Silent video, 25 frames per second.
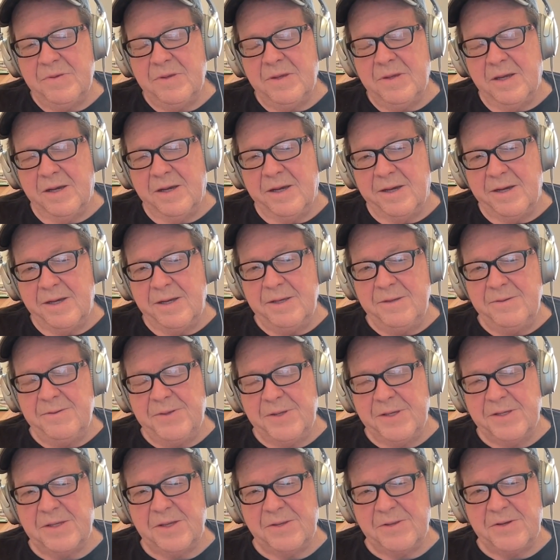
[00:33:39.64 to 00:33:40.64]
I
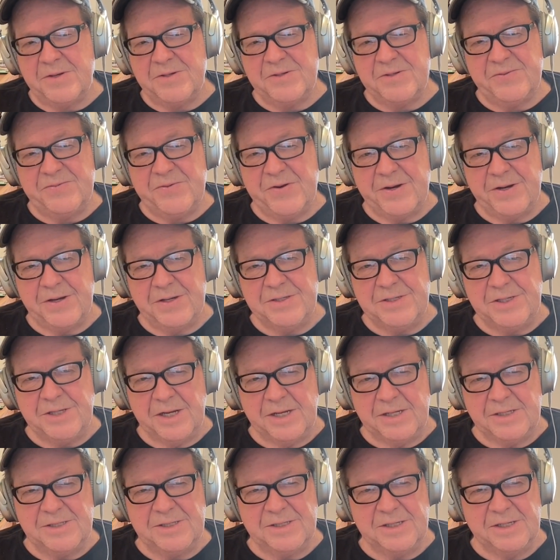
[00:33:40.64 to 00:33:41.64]
think that there's a very good
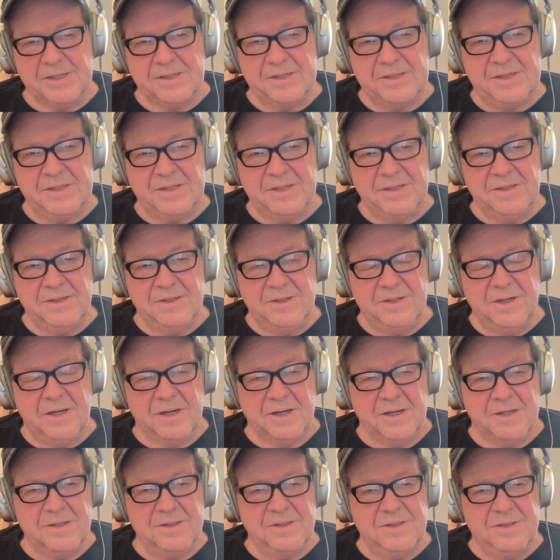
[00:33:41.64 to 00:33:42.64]
chance that
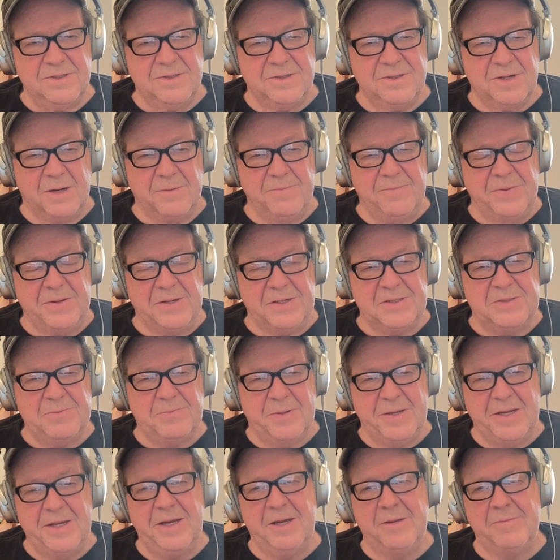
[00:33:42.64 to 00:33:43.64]
Trump and his
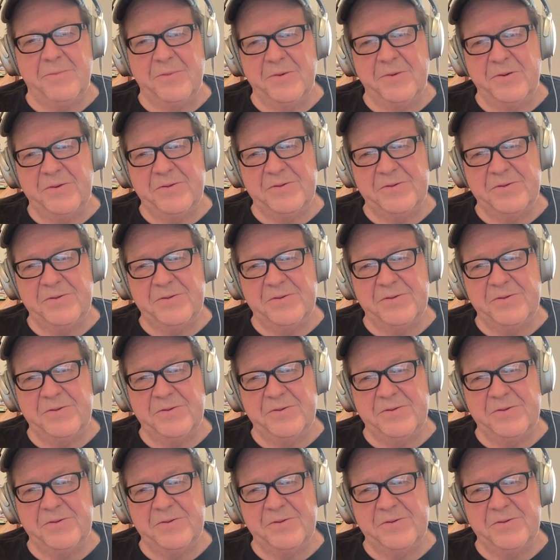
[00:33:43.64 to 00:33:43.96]
plan would have